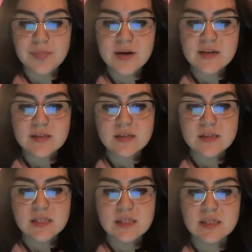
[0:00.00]

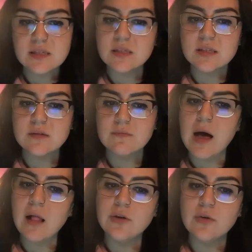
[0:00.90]
Thus, this
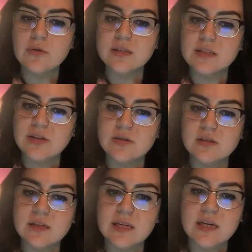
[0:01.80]
value orientation
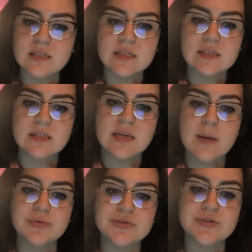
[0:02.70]
study conducted
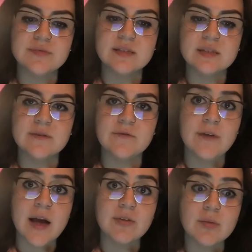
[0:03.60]
sample surveys in
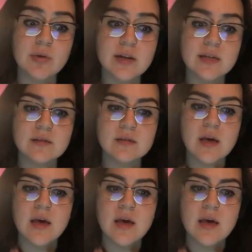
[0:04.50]
5 communities: